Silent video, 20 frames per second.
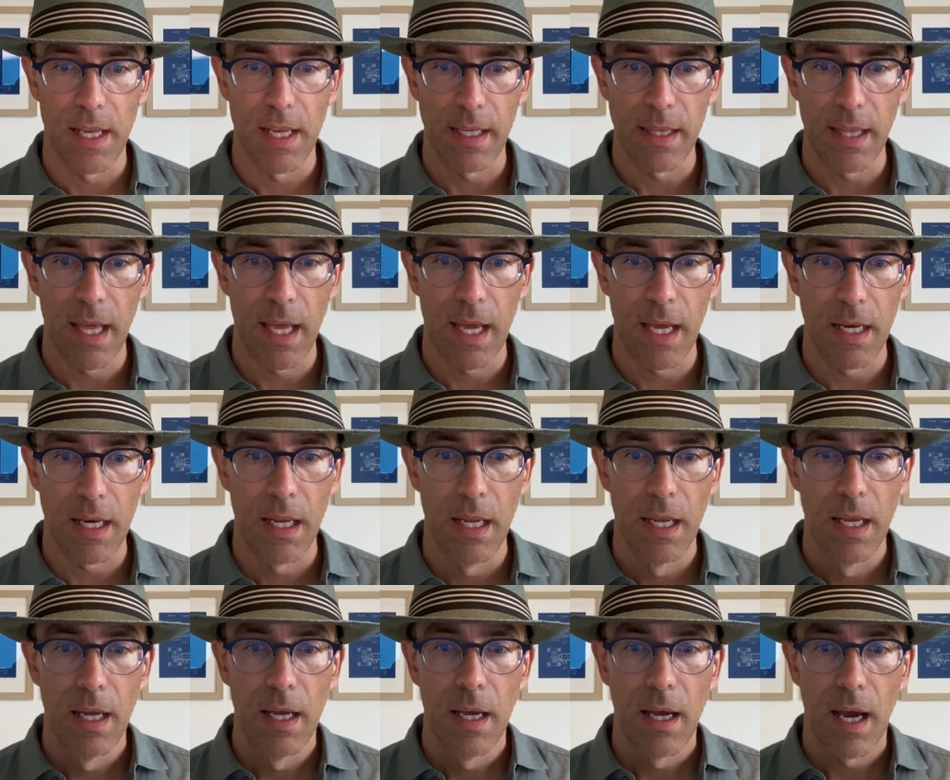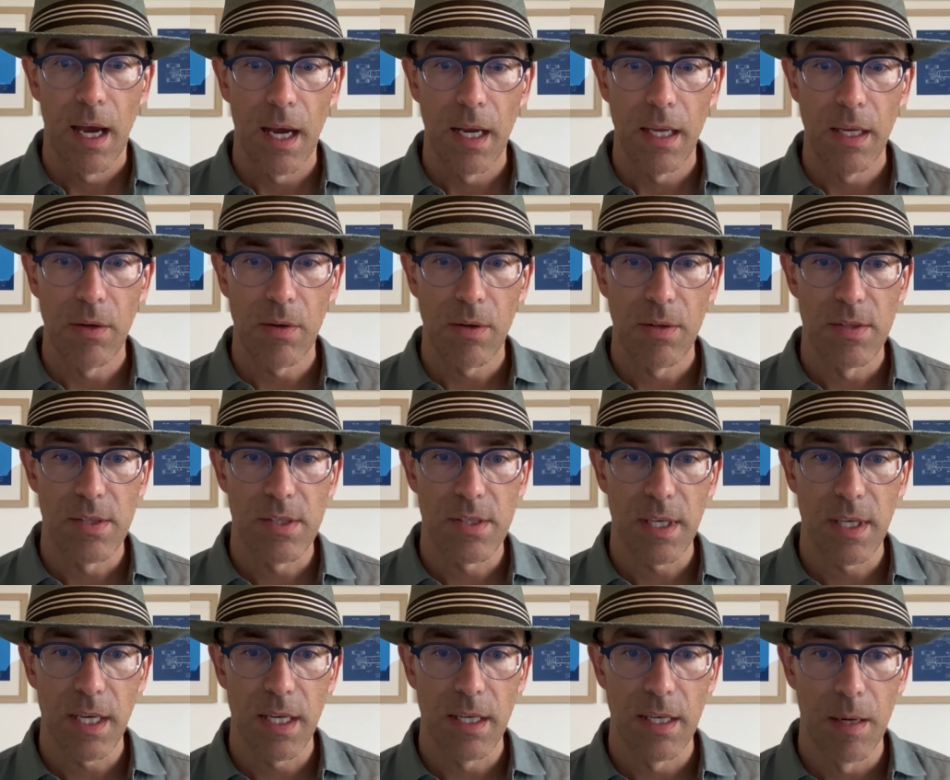that. You can
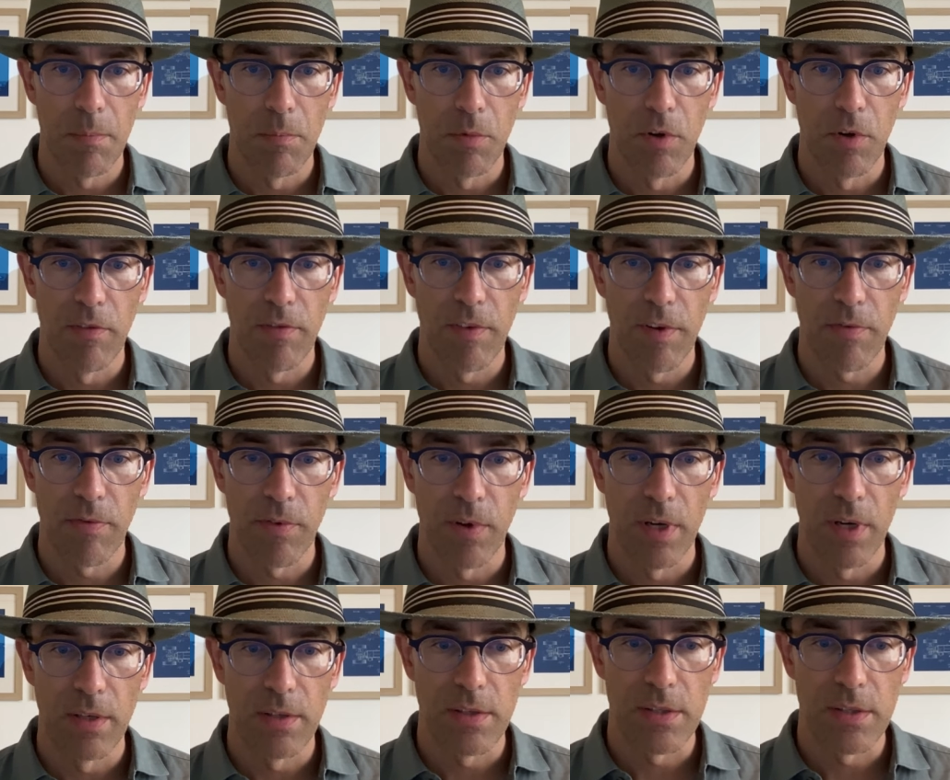see a number of different